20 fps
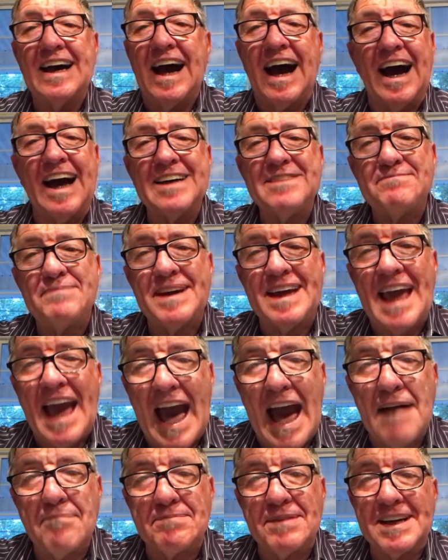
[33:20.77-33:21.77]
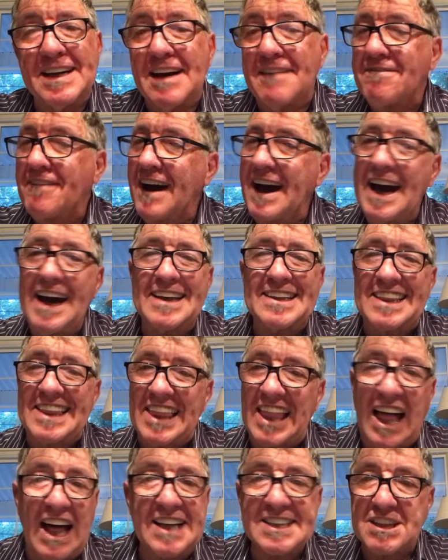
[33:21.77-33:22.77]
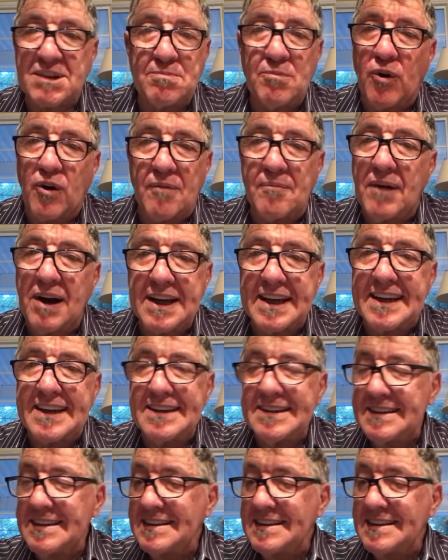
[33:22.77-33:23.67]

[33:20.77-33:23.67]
I'd be happy if I had lots more money.